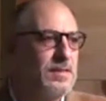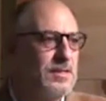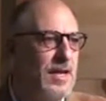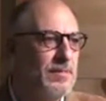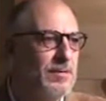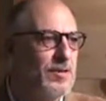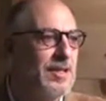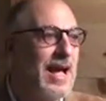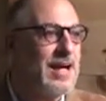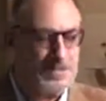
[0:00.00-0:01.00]
Chapter 4.
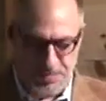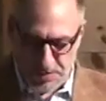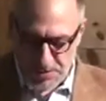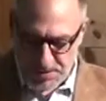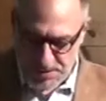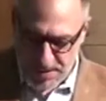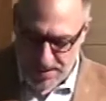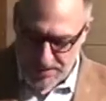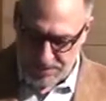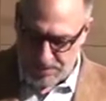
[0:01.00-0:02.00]
Last verse in
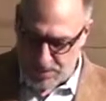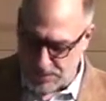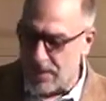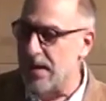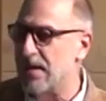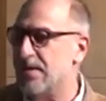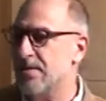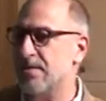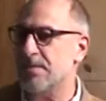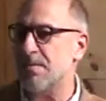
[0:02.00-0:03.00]
chapter 4. right
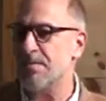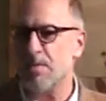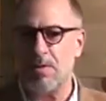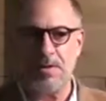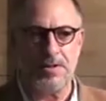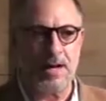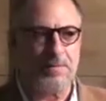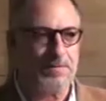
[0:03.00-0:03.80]
before chapter